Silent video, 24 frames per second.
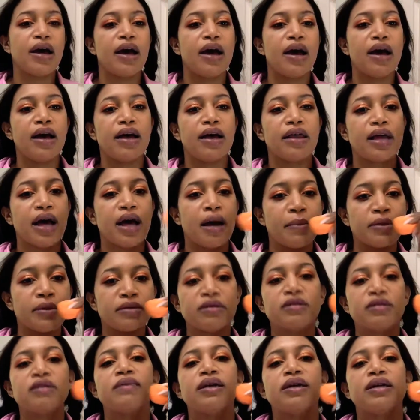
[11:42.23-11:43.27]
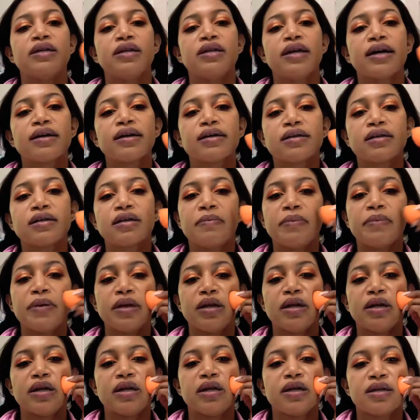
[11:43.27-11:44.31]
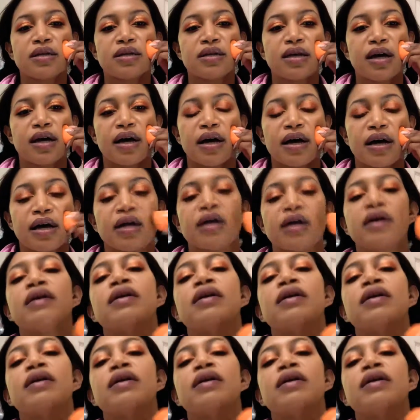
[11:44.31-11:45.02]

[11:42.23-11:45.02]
And that brings me to my next opinion, is that